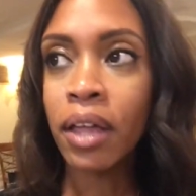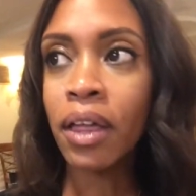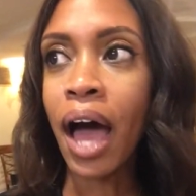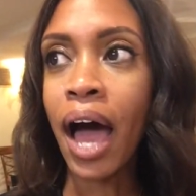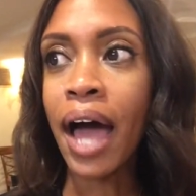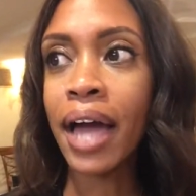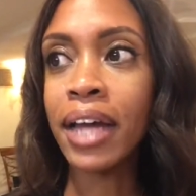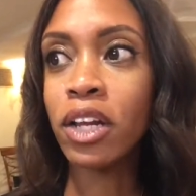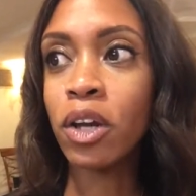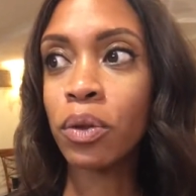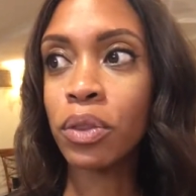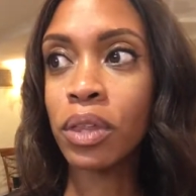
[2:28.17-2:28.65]

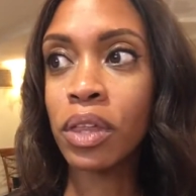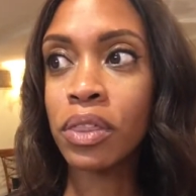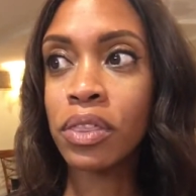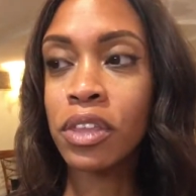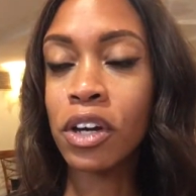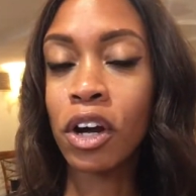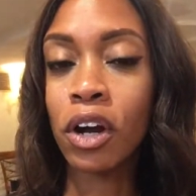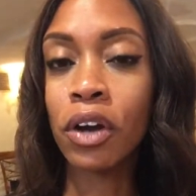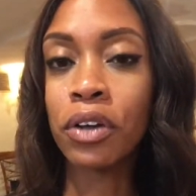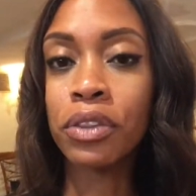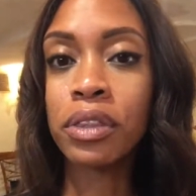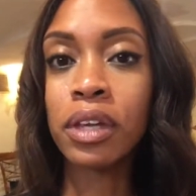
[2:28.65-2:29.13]
I know that
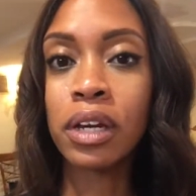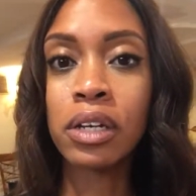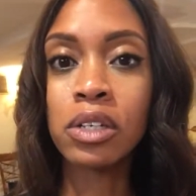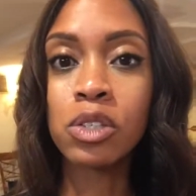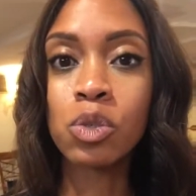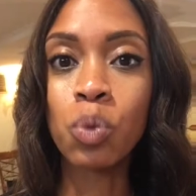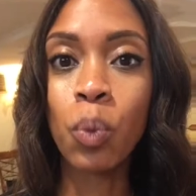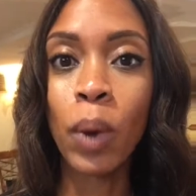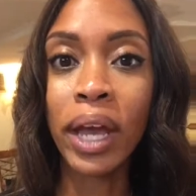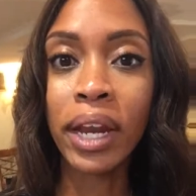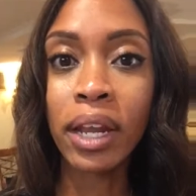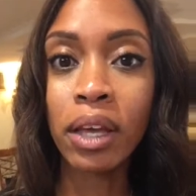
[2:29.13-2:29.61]
there are
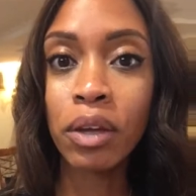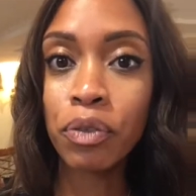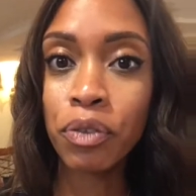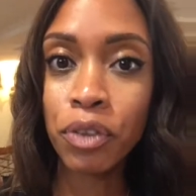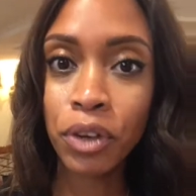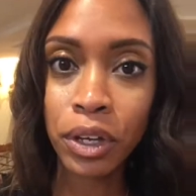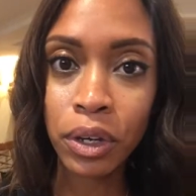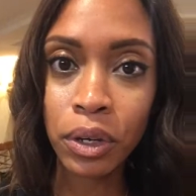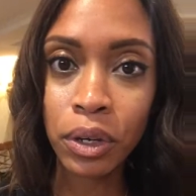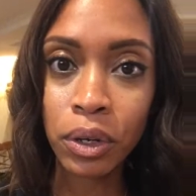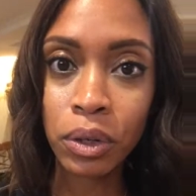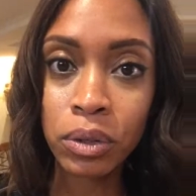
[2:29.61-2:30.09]
things waiting
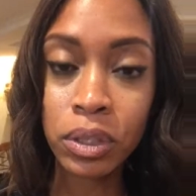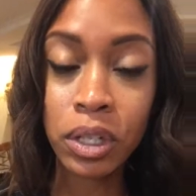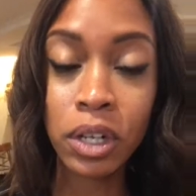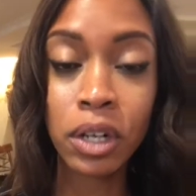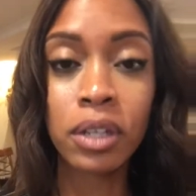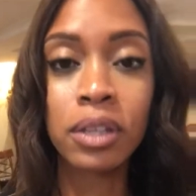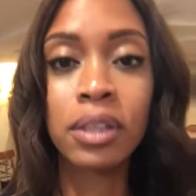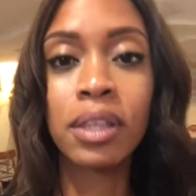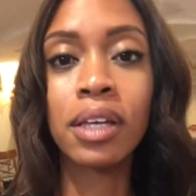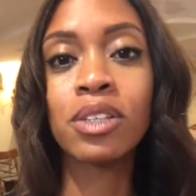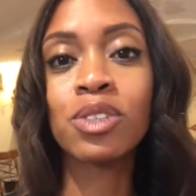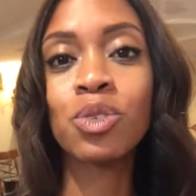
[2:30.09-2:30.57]
for you. There
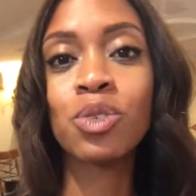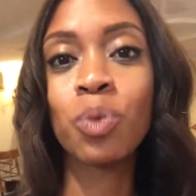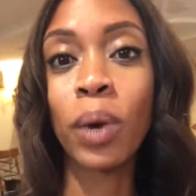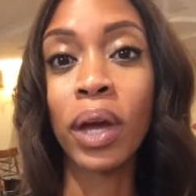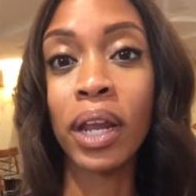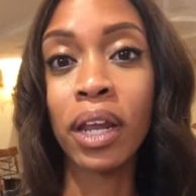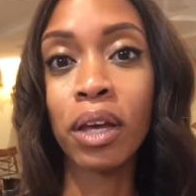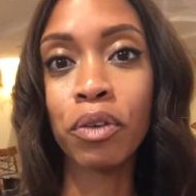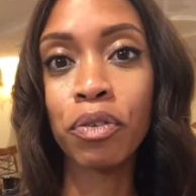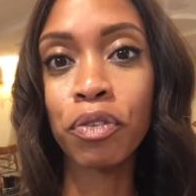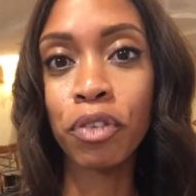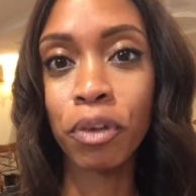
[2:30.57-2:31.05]
are things
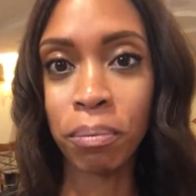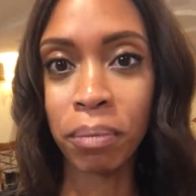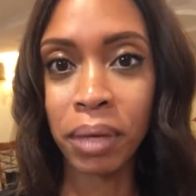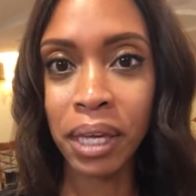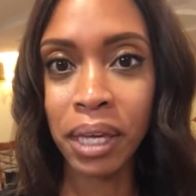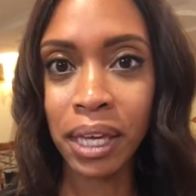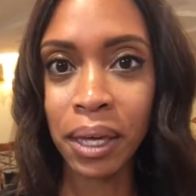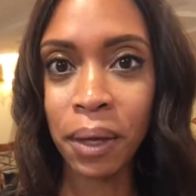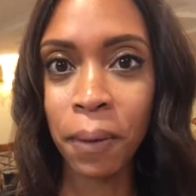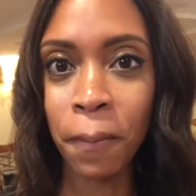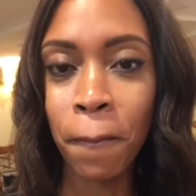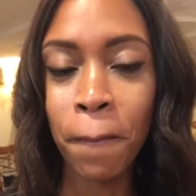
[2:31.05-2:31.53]
waiting for
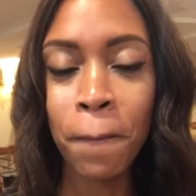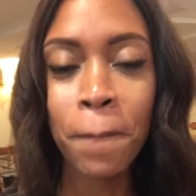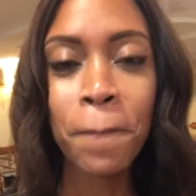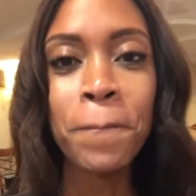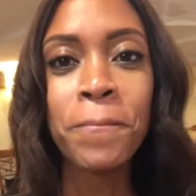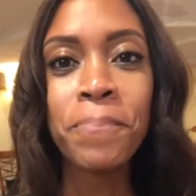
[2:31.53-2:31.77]
me.